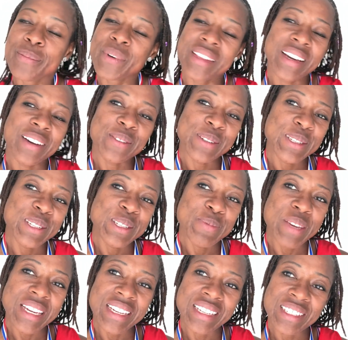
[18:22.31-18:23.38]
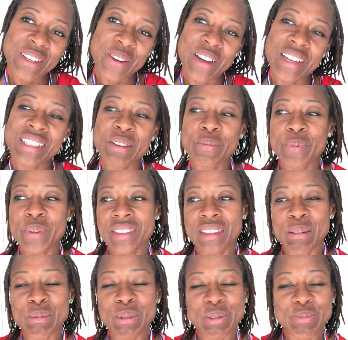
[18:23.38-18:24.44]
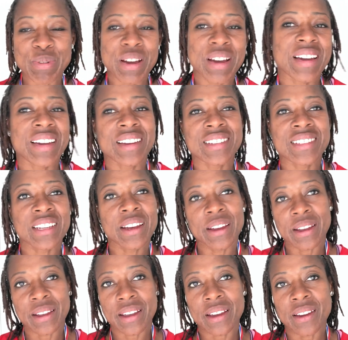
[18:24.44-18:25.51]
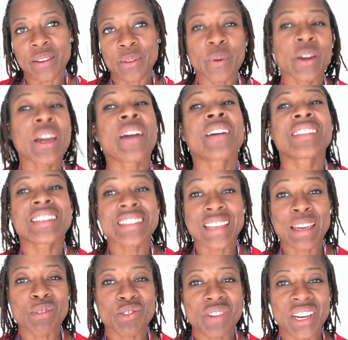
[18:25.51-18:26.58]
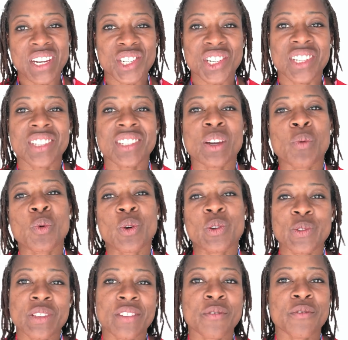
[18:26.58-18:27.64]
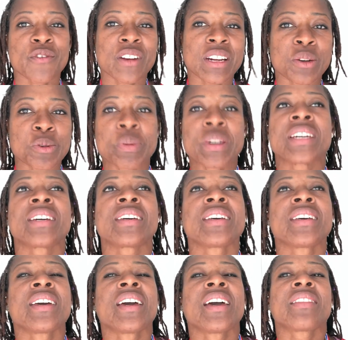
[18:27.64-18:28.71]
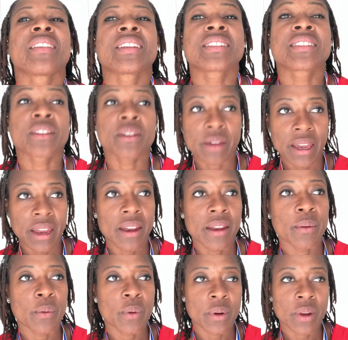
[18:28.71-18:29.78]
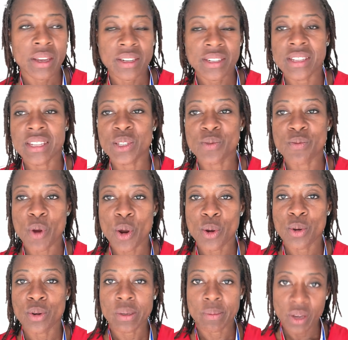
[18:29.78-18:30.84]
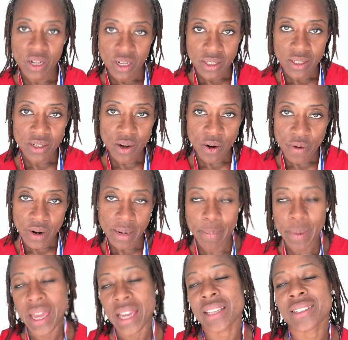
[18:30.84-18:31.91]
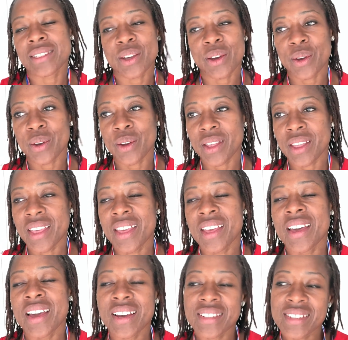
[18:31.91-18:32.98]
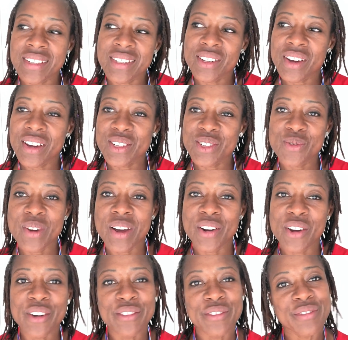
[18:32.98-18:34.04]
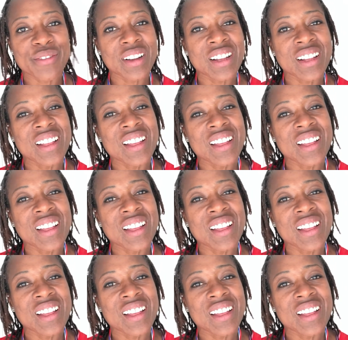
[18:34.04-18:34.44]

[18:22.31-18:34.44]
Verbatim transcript: But that wasn't to be. So as I bid them goodbye, I said, we're going the same direction. So I walked with them for a little bit. And then I said, okay, when I get to this road, I'm gonna start running back. So as I started to run off,